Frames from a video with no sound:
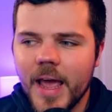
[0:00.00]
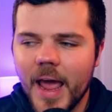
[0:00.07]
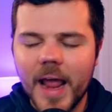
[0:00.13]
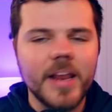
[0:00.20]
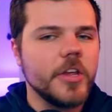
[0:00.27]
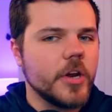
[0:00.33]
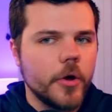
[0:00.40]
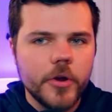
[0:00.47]

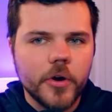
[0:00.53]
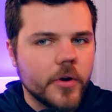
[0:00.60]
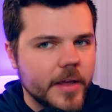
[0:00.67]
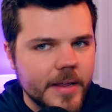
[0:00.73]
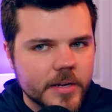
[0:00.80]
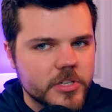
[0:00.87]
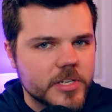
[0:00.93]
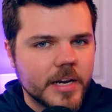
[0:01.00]
And you know you're going to
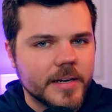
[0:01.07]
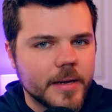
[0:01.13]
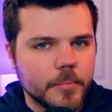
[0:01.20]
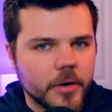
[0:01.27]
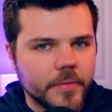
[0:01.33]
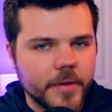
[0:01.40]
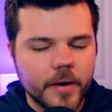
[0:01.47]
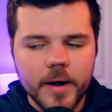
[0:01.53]
get a stunt
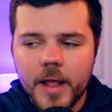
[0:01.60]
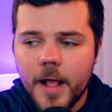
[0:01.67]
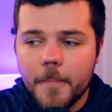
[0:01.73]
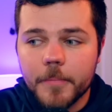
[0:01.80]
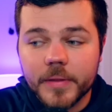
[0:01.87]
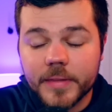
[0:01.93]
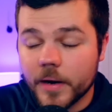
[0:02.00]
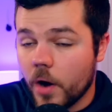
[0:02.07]
double in there,
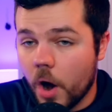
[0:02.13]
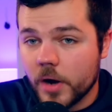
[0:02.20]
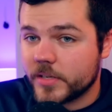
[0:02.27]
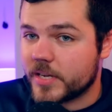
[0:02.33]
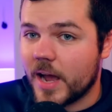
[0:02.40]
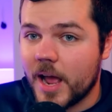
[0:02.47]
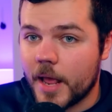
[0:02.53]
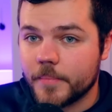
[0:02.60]
but there are
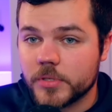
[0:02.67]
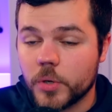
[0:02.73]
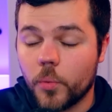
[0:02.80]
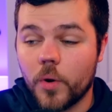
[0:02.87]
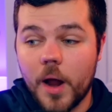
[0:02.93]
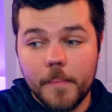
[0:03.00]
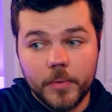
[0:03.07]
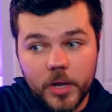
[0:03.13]
times
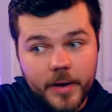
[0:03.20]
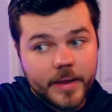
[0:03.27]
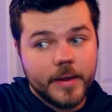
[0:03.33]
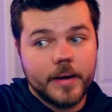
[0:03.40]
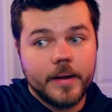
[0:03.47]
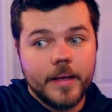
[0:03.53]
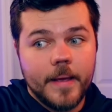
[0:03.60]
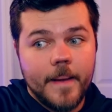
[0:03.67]
where I'm
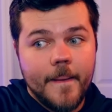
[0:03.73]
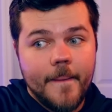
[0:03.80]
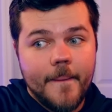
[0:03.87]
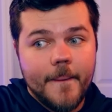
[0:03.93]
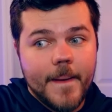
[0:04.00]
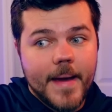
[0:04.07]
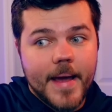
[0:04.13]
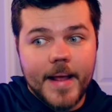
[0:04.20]
looking
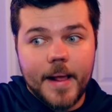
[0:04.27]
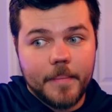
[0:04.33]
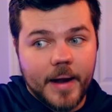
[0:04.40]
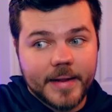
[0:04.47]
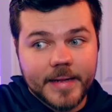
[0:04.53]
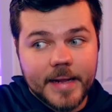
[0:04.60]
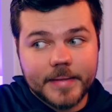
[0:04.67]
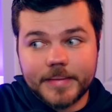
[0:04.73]
and I'm
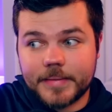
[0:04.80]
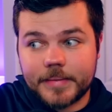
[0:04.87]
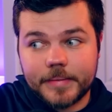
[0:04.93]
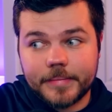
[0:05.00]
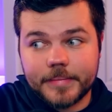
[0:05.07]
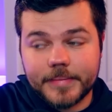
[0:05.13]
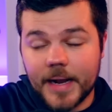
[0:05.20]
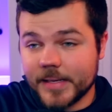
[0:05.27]
like, that
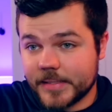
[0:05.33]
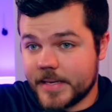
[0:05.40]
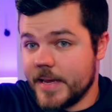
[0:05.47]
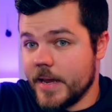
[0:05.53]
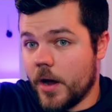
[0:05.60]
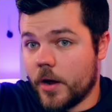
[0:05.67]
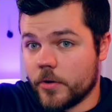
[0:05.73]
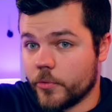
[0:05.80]
that's
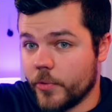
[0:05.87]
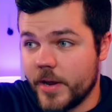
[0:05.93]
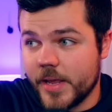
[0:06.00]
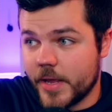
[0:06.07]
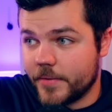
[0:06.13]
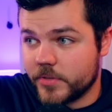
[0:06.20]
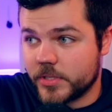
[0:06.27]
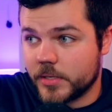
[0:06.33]
Keanu
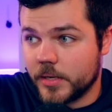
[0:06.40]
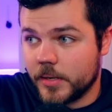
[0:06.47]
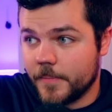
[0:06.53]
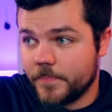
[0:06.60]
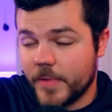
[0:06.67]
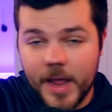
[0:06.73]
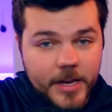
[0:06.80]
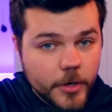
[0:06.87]
Reeves.
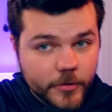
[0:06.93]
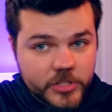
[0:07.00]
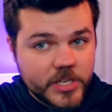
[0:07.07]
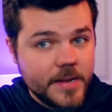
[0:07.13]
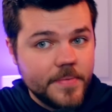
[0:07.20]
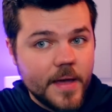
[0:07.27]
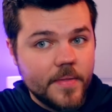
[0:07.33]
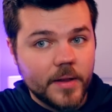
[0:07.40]
And you've
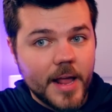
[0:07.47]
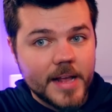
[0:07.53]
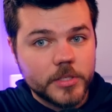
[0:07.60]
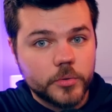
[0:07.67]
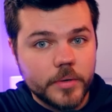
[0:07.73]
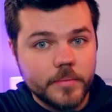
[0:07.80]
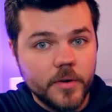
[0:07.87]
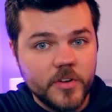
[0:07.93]
seen that in the
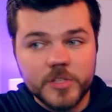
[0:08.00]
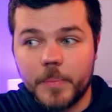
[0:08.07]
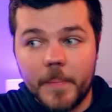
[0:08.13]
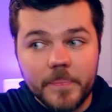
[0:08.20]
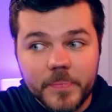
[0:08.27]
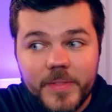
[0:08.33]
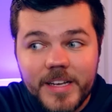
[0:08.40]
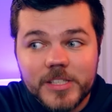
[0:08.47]
last three movies,
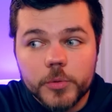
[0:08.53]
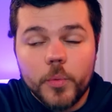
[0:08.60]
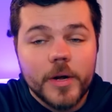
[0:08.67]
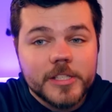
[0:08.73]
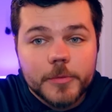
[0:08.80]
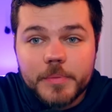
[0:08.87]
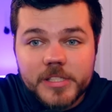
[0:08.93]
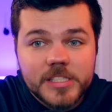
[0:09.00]
but this
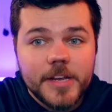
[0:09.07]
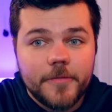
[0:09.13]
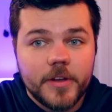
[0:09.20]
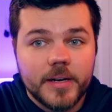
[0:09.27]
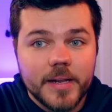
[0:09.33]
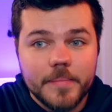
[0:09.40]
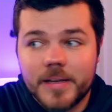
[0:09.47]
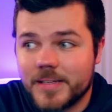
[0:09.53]
one
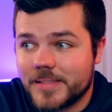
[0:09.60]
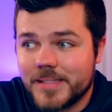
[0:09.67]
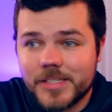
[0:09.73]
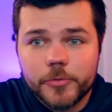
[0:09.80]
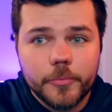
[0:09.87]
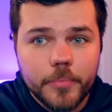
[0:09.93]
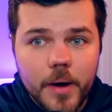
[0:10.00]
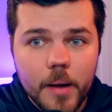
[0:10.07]
specifically, because
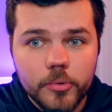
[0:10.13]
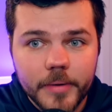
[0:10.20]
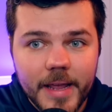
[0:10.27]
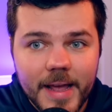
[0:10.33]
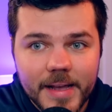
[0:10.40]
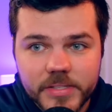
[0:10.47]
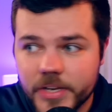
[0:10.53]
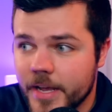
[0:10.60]
this one probably
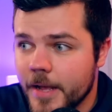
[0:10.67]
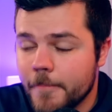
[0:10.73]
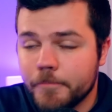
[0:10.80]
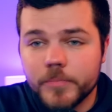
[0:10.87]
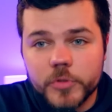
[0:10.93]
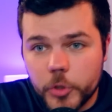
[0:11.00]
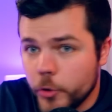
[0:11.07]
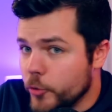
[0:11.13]
has
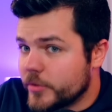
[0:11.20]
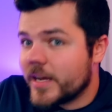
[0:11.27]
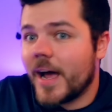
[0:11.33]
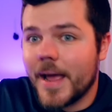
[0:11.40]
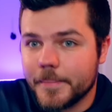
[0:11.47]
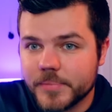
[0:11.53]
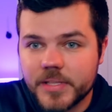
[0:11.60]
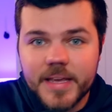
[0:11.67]
two
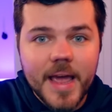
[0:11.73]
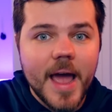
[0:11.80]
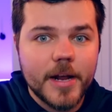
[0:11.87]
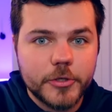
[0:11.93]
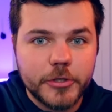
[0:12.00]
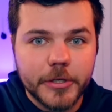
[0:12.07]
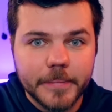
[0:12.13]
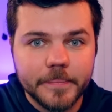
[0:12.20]
times the
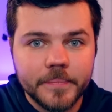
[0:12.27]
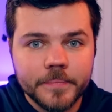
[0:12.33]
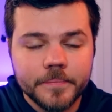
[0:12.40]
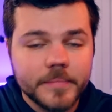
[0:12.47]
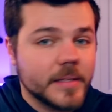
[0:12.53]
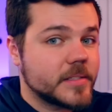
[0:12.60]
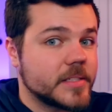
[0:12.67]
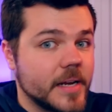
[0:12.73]
action
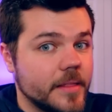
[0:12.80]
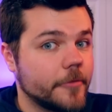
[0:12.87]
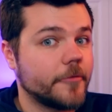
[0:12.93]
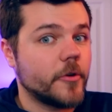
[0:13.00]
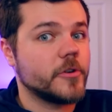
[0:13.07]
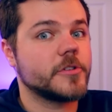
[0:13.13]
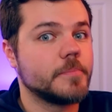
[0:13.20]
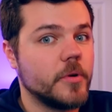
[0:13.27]
that, say, the
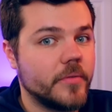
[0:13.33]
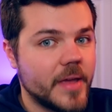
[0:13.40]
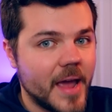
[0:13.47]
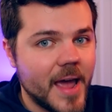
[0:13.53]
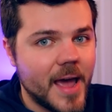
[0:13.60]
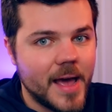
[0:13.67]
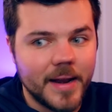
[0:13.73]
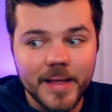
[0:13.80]
first movie
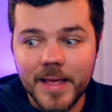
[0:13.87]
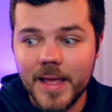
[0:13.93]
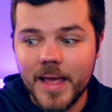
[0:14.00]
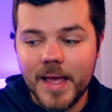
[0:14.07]
had.